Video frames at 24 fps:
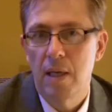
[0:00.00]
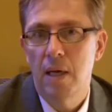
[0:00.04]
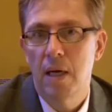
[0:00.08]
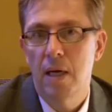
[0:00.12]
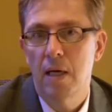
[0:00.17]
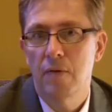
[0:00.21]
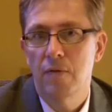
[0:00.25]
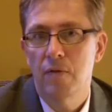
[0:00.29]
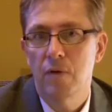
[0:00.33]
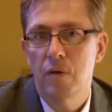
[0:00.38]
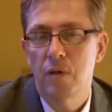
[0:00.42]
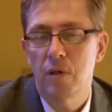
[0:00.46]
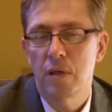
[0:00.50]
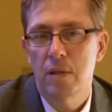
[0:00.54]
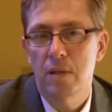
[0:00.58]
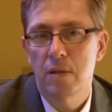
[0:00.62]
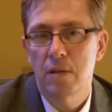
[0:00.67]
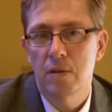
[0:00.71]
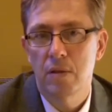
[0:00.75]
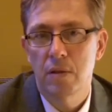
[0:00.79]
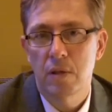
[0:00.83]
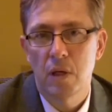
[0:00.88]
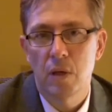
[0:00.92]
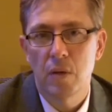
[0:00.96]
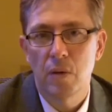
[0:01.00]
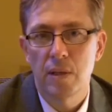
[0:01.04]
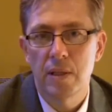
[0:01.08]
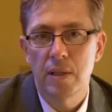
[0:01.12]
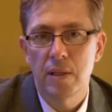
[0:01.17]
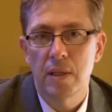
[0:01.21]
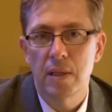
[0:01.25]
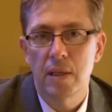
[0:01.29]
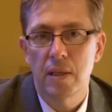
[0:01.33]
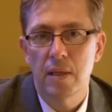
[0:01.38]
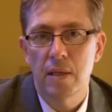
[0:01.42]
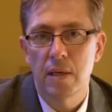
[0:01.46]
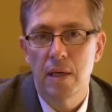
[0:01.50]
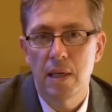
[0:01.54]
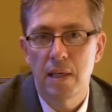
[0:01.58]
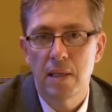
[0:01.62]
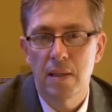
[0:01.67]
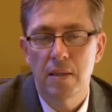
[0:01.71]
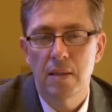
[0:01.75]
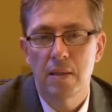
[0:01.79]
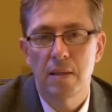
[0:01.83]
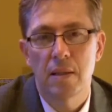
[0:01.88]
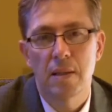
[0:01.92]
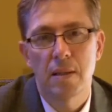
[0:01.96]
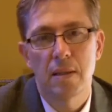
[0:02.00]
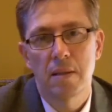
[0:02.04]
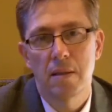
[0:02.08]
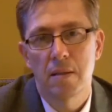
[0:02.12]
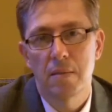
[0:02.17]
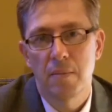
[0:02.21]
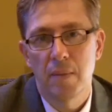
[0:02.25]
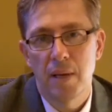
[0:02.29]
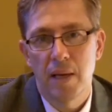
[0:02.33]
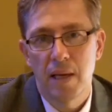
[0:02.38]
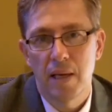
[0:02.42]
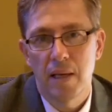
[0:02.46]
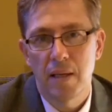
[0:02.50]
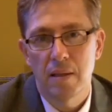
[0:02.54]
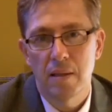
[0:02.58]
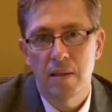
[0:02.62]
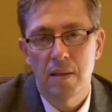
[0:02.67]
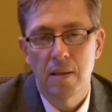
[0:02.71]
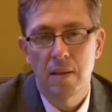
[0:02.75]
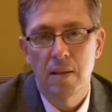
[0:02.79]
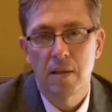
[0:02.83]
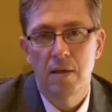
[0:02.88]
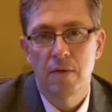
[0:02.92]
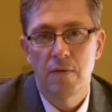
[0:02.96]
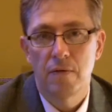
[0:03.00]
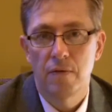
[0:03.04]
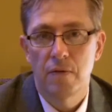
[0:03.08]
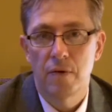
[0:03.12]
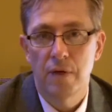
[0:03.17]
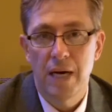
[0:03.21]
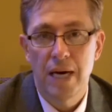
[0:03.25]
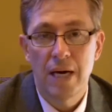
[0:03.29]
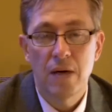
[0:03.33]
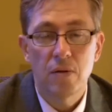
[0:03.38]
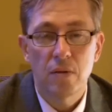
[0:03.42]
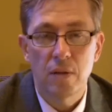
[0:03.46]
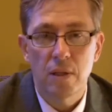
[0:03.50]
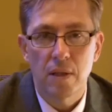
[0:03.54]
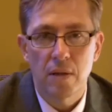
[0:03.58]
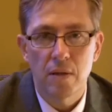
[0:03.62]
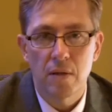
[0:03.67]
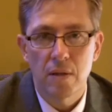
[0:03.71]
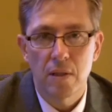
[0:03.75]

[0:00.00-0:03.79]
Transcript: and of course there's always the constant demand for housing.